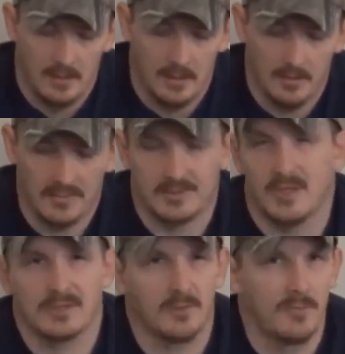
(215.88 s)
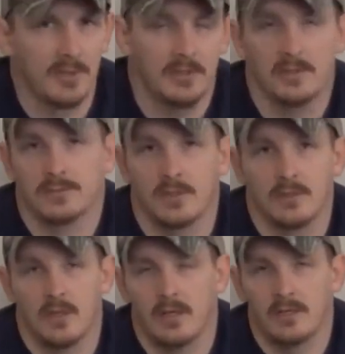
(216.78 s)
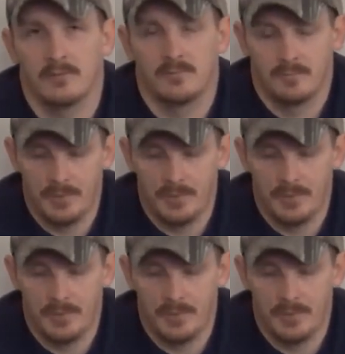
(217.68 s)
There's also videos online of